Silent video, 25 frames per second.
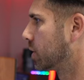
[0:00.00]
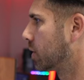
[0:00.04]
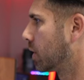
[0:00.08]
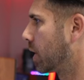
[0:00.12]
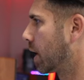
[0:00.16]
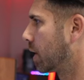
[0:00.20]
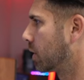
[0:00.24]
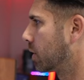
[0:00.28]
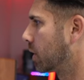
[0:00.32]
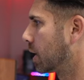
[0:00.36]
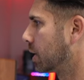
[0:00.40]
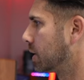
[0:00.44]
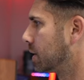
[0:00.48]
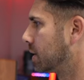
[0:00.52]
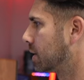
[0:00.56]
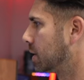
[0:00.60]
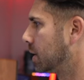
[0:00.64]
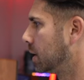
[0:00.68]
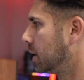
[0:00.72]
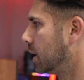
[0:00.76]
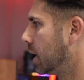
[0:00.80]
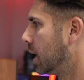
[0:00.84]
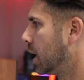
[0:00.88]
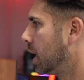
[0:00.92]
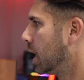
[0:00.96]
so that you can
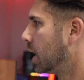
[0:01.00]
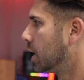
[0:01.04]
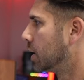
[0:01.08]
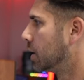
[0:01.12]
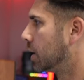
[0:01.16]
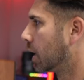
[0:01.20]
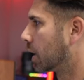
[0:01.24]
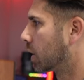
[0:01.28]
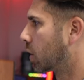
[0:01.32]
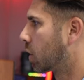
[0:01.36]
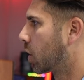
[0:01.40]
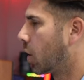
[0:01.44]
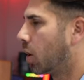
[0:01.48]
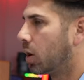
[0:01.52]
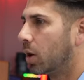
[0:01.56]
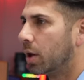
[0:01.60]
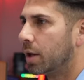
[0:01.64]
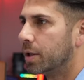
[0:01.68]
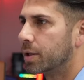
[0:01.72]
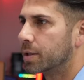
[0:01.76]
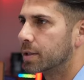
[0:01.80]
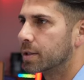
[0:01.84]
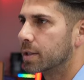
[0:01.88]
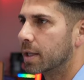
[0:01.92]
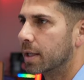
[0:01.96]
see the
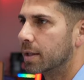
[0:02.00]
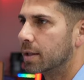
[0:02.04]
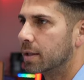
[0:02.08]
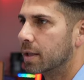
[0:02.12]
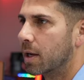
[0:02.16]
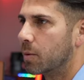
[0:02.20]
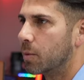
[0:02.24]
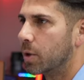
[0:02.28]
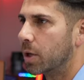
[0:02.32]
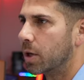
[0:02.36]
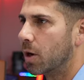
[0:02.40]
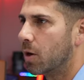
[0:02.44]
colors. And there we